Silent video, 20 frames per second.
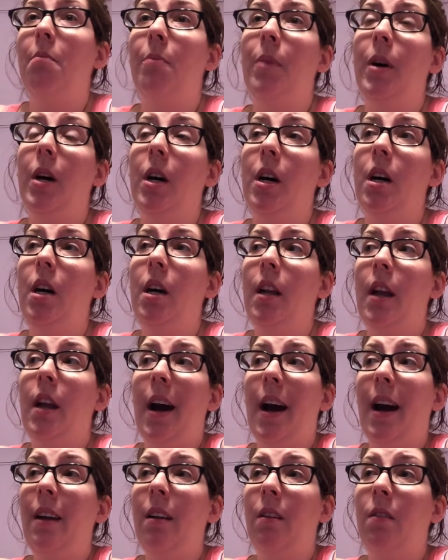but
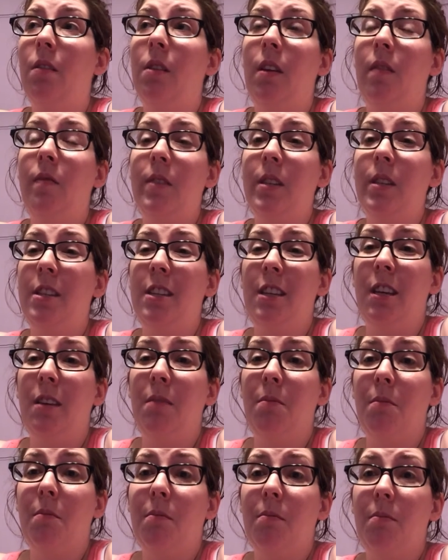I don't even
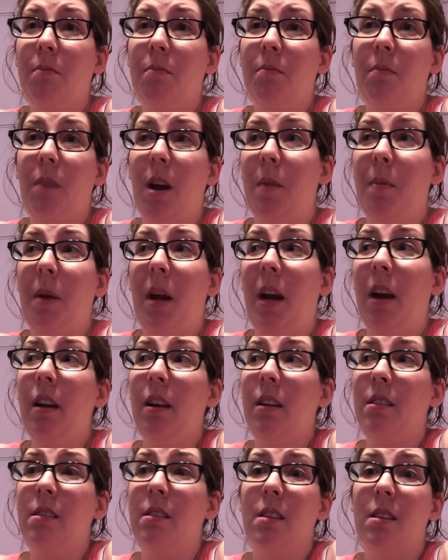see my
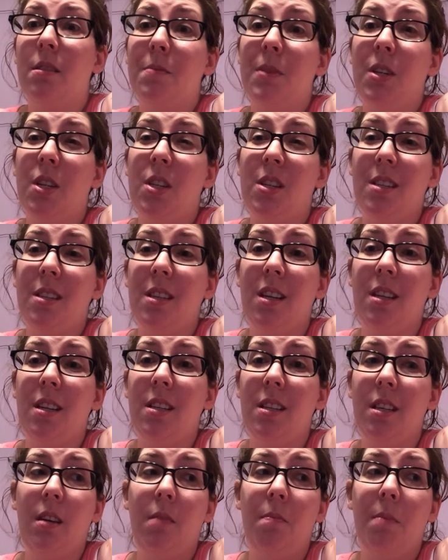parents as much as I
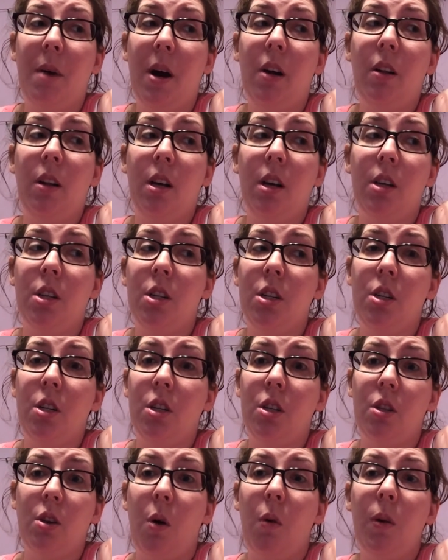see Bella. She's
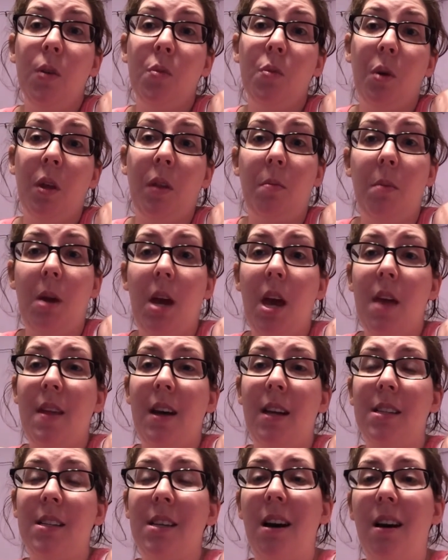just always with me, and
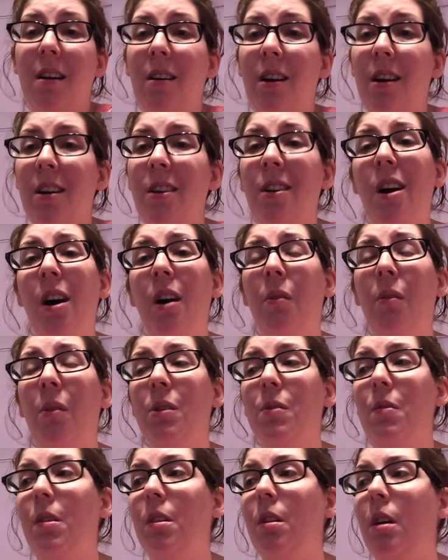that's how her dog
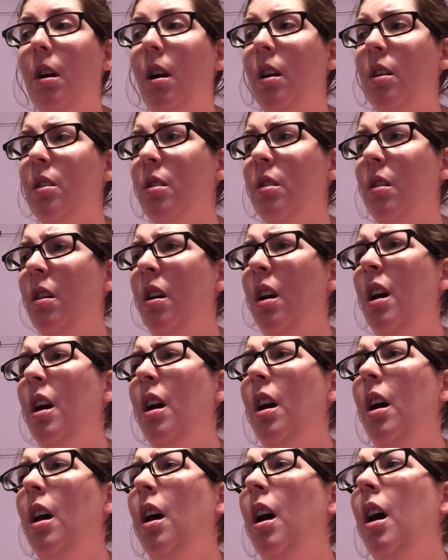was with her. So,
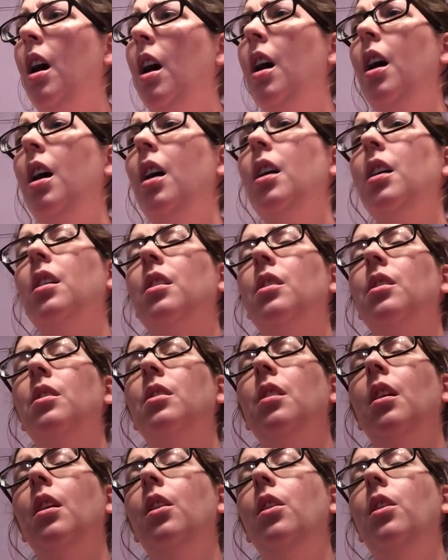
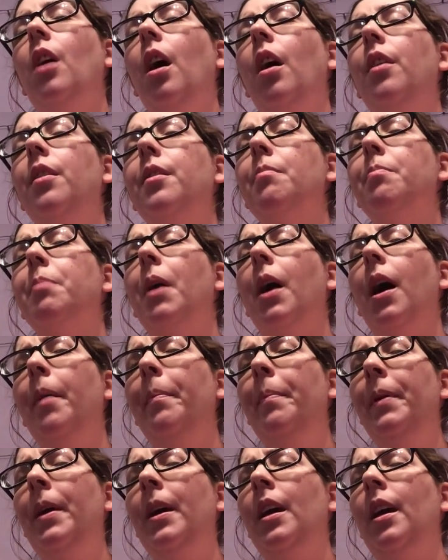just another
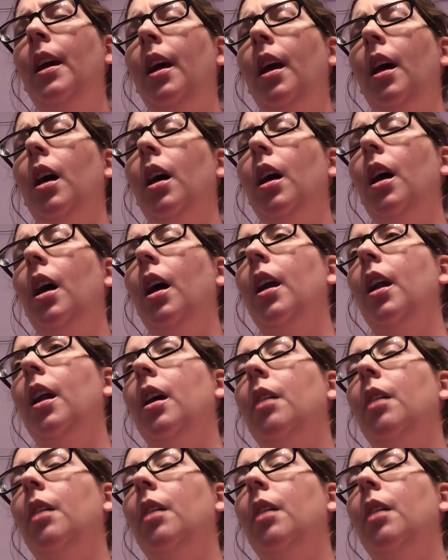puppy, and